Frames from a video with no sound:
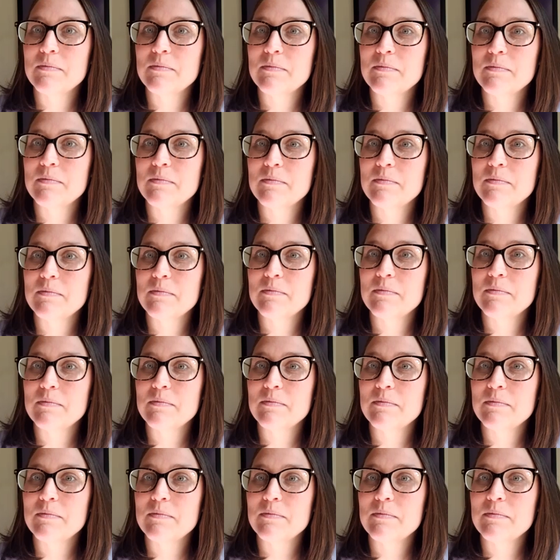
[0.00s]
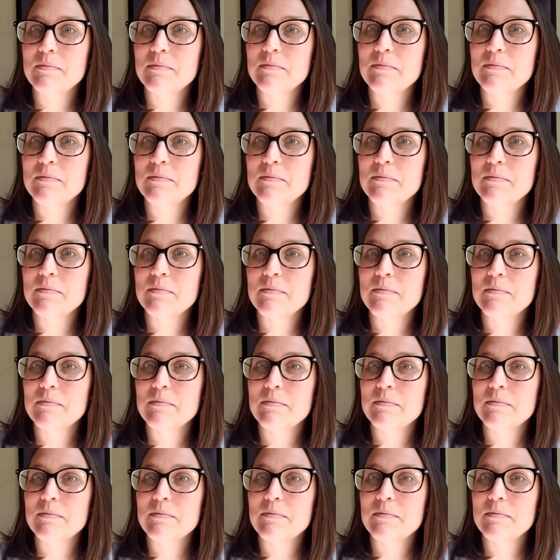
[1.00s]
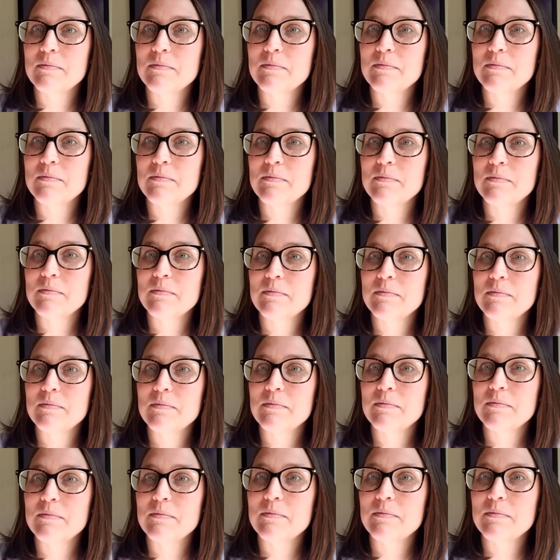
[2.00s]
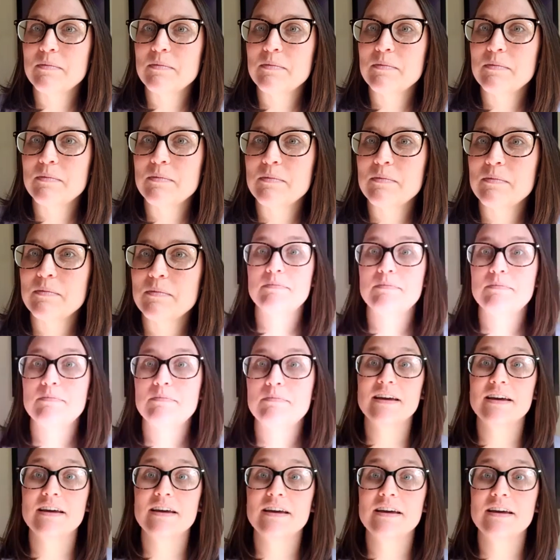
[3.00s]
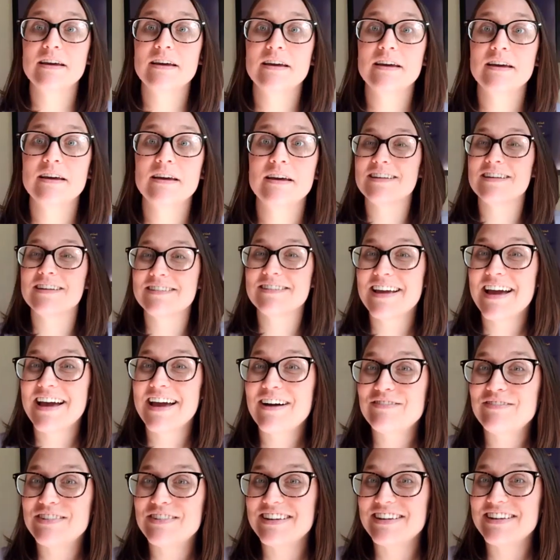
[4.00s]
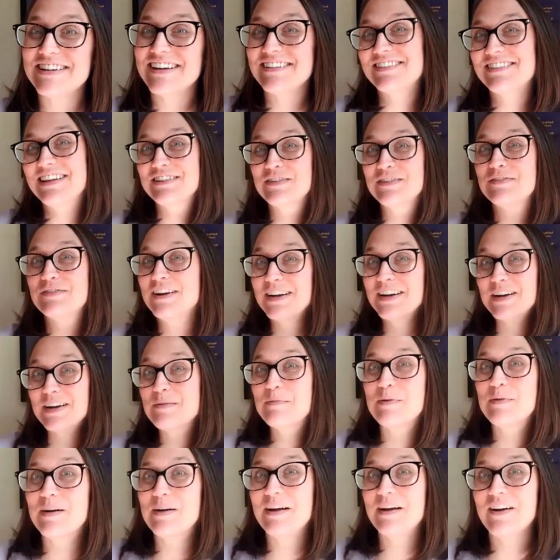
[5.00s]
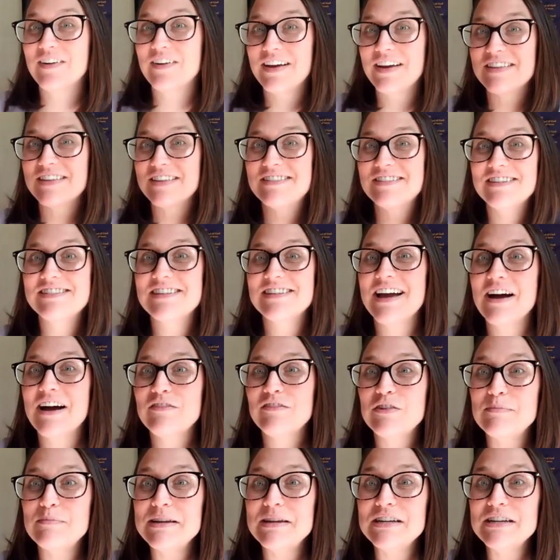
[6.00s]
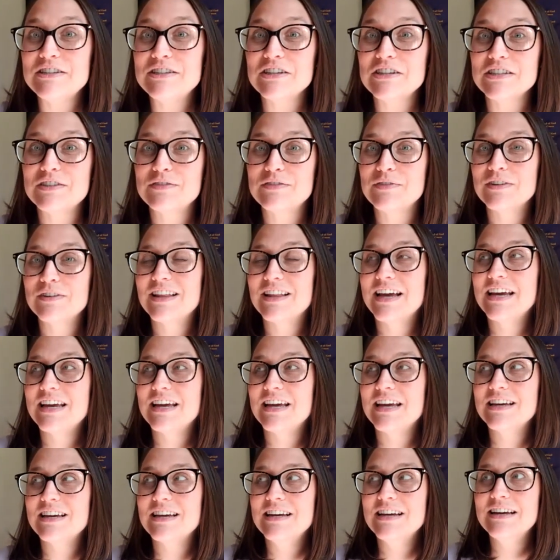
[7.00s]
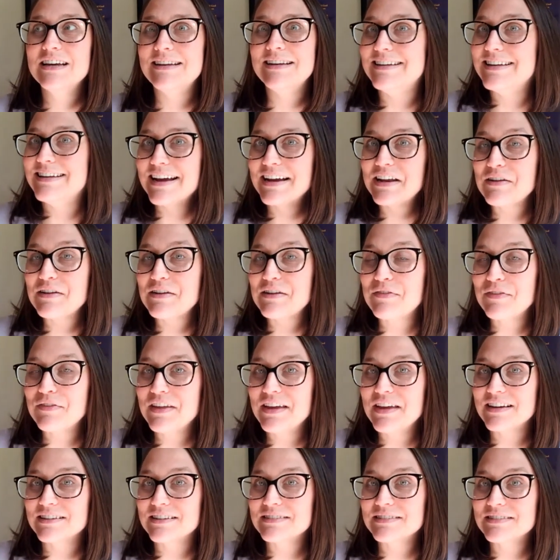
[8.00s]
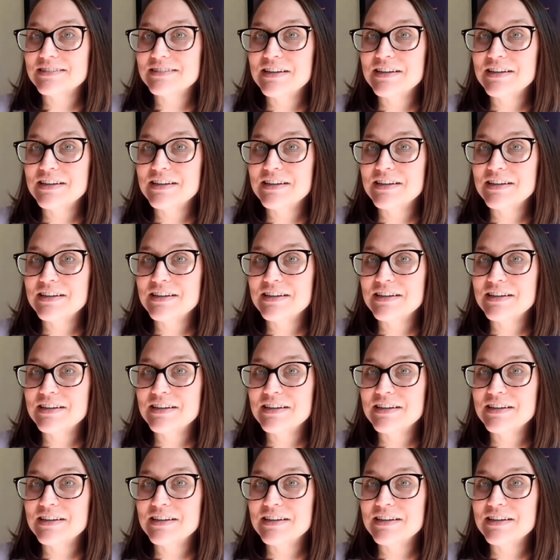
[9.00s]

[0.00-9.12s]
Um, yes, if you want to be a good pianist, this doesn't have to, that's a very good point. Okay, this doesn't have to be just for like negative things.